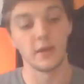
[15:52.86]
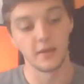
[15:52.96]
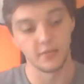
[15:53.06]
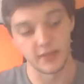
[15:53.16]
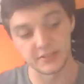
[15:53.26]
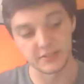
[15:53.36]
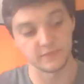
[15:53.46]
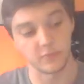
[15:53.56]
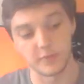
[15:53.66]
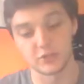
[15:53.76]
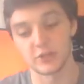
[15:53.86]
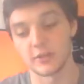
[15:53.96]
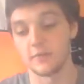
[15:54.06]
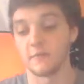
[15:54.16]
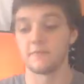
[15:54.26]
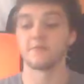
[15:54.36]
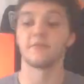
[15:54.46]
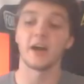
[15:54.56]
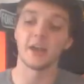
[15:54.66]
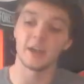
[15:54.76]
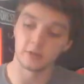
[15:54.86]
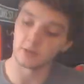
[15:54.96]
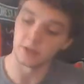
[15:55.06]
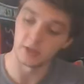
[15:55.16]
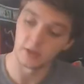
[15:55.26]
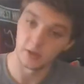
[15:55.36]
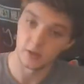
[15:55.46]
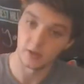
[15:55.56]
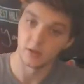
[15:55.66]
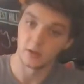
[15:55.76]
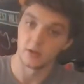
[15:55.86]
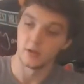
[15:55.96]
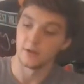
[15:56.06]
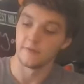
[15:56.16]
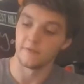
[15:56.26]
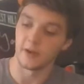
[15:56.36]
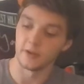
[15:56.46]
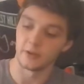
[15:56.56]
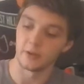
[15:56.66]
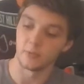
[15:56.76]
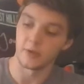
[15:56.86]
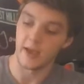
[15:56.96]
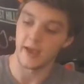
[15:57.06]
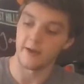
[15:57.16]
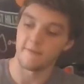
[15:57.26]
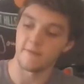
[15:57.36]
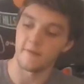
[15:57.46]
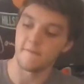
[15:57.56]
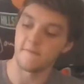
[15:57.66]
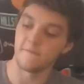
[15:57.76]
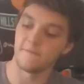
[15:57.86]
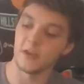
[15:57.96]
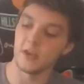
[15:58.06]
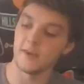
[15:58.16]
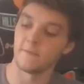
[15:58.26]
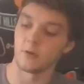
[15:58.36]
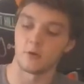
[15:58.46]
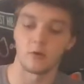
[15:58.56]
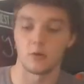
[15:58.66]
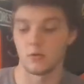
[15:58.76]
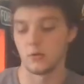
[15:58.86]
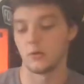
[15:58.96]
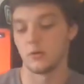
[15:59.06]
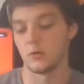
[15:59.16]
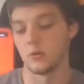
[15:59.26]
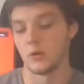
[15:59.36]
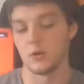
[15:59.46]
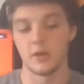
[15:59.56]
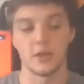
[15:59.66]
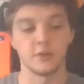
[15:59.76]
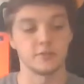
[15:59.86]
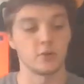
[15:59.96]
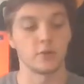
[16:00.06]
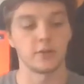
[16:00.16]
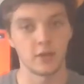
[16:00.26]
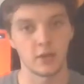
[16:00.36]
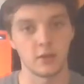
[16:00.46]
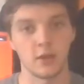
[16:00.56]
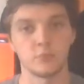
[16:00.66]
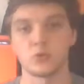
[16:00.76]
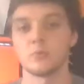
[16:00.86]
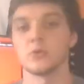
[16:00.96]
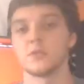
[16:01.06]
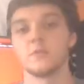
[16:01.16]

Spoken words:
That's inflammation. And then finally, we have fever. And so again, I'm sure most of you